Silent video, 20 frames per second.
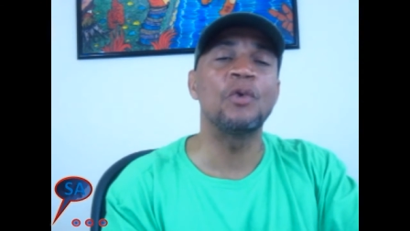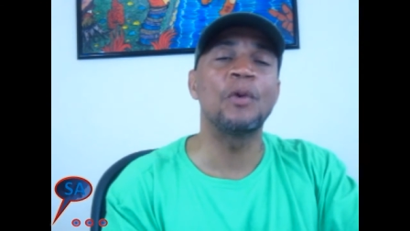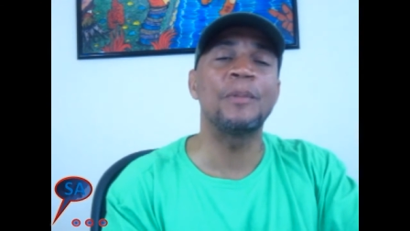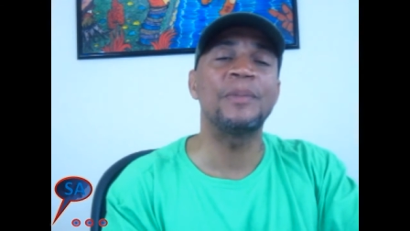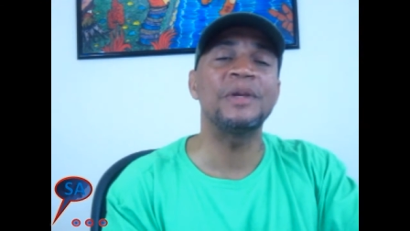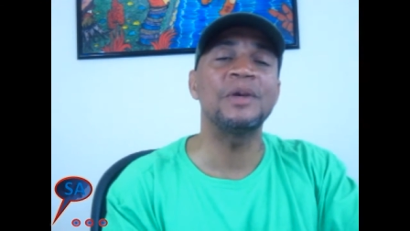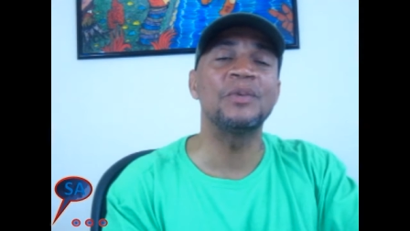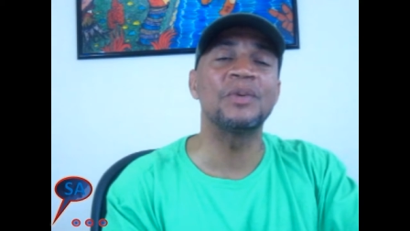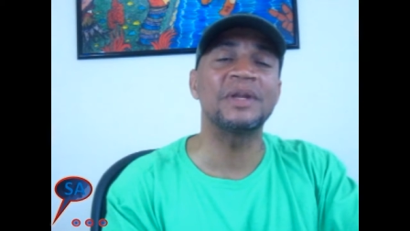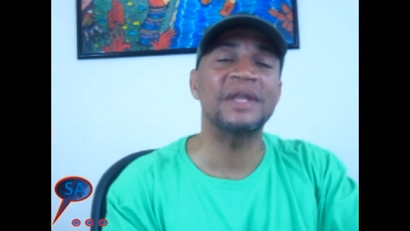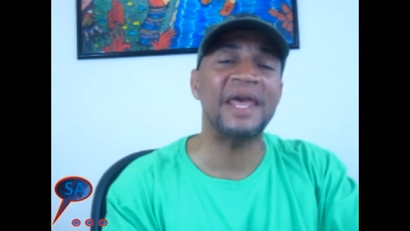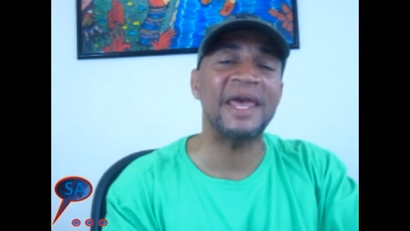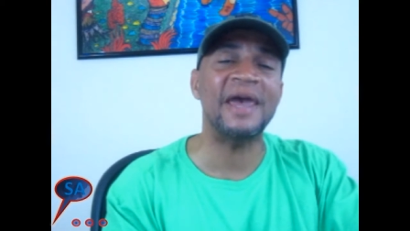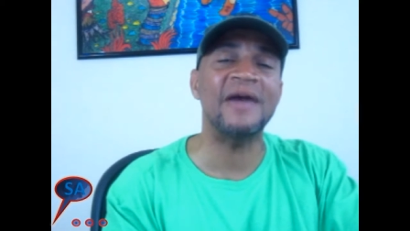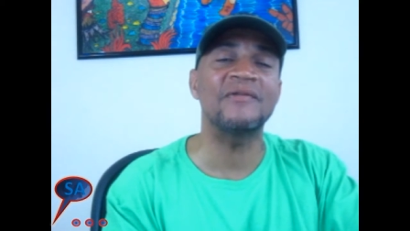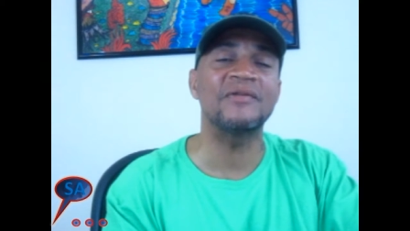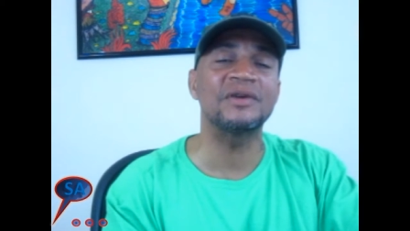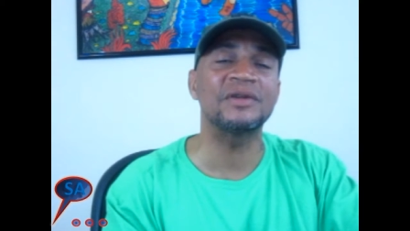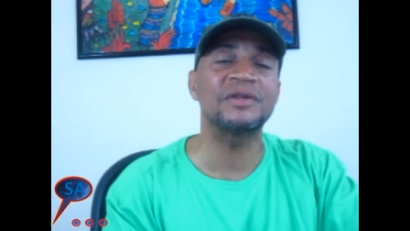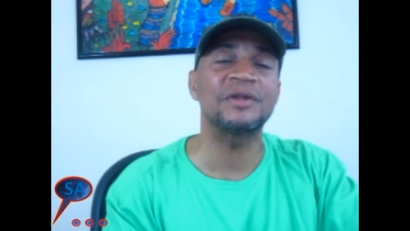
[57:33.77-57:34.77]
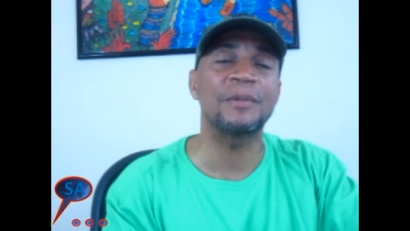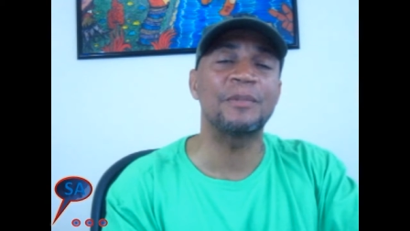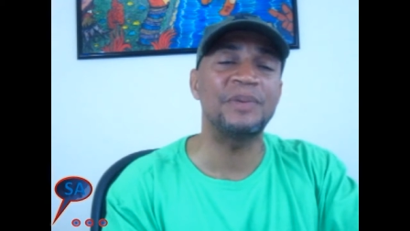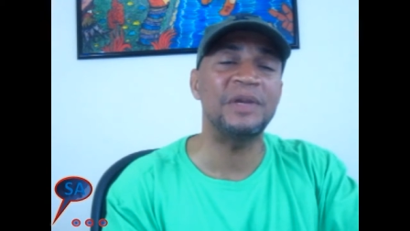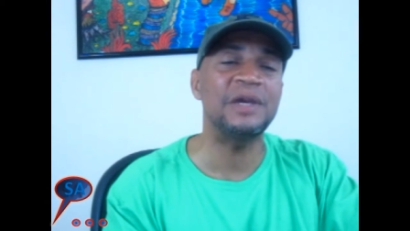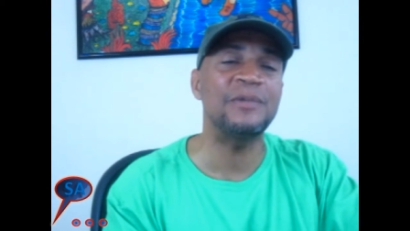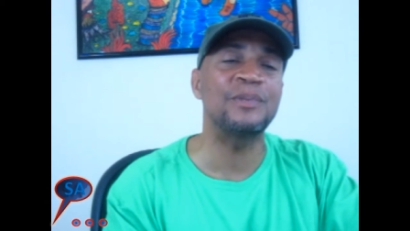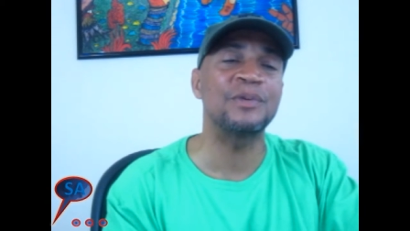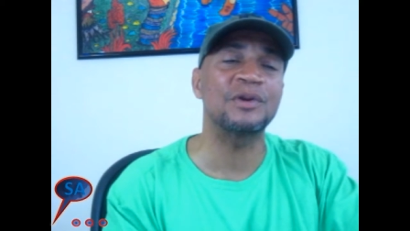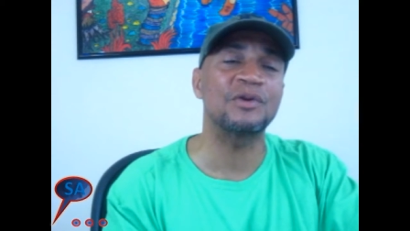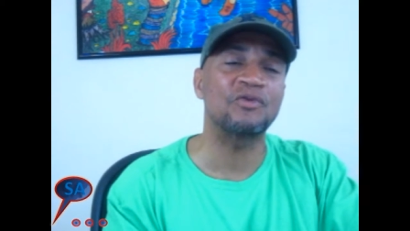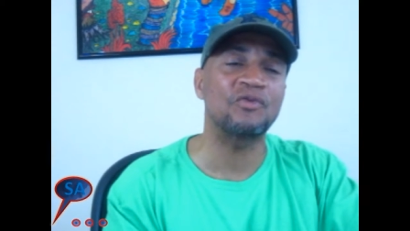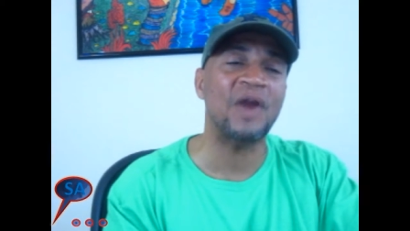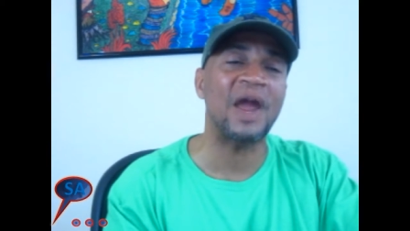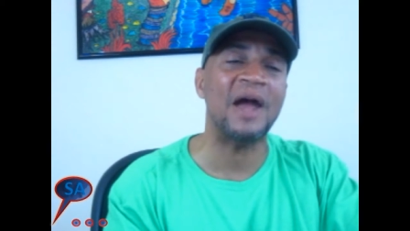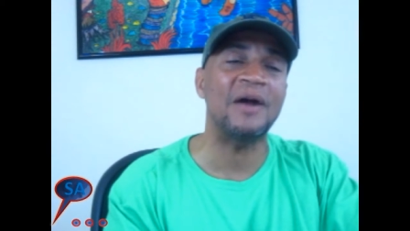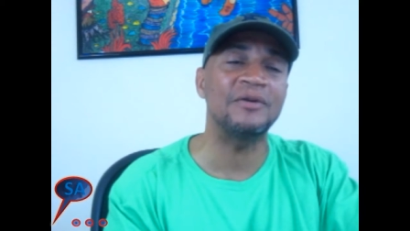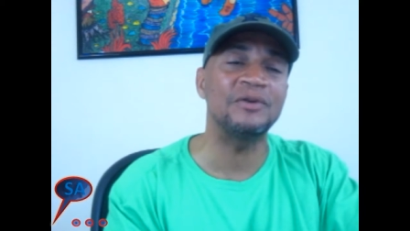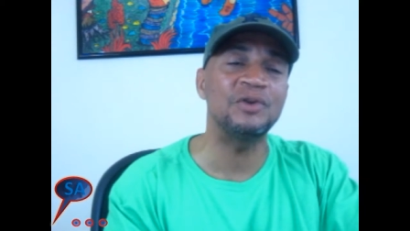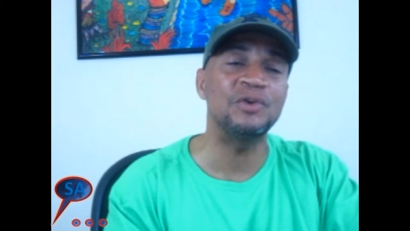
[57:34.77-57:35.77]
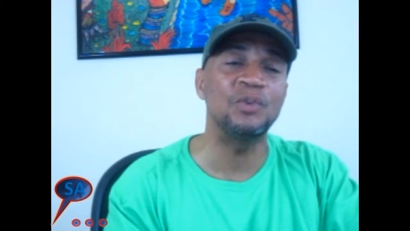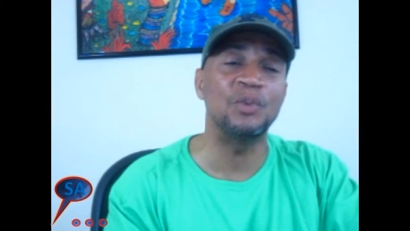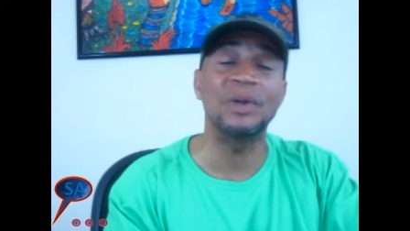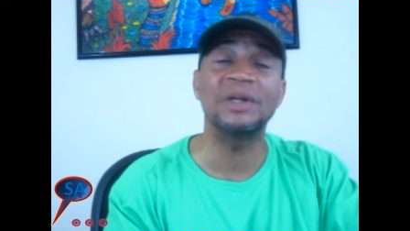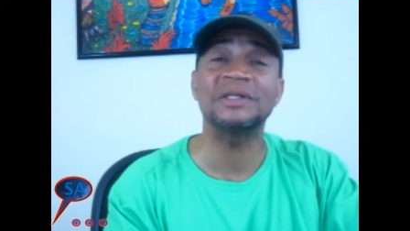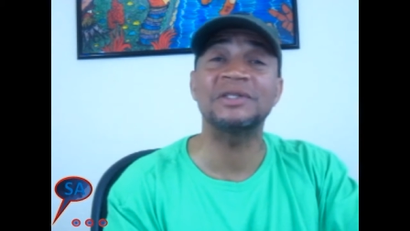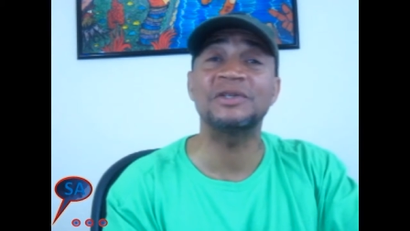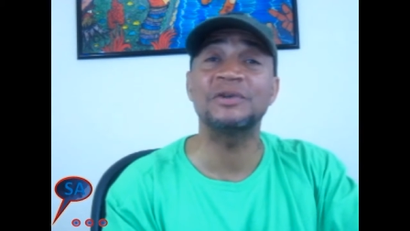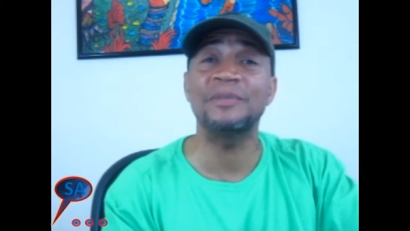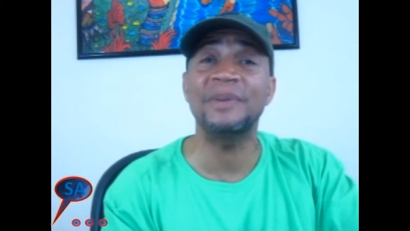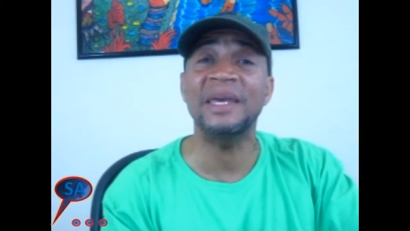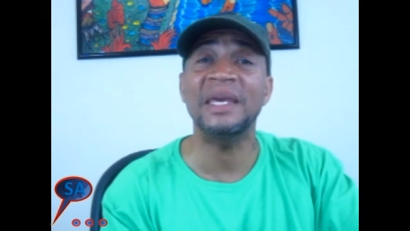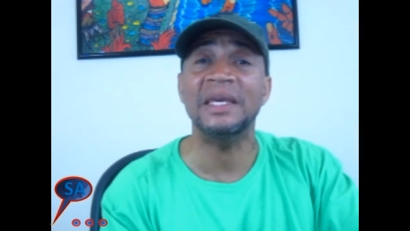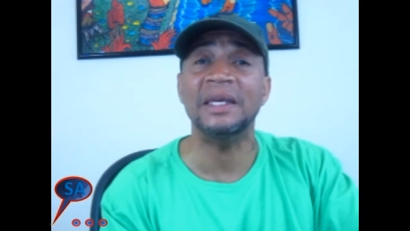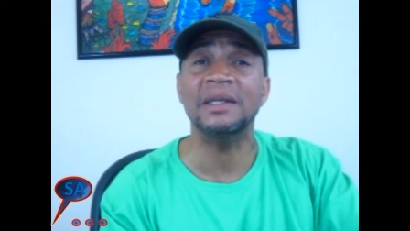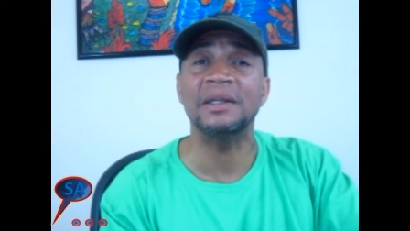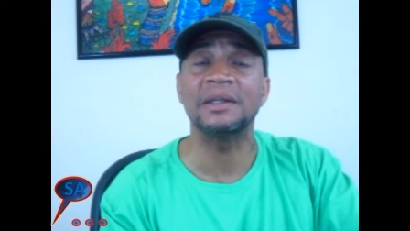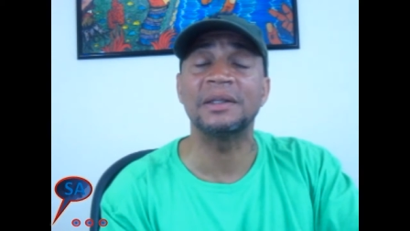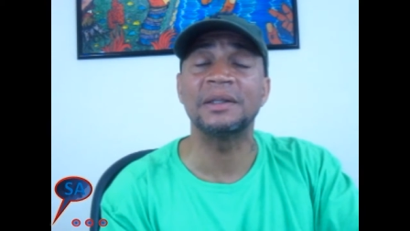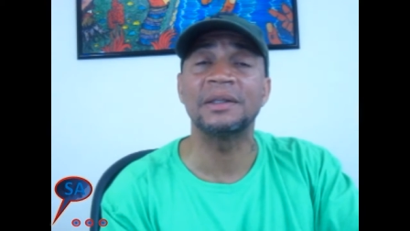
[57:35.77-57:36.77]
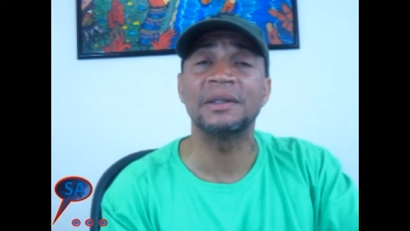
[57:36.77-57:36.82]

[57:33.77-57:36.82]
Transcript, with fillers: will be whatever the people around you want to be.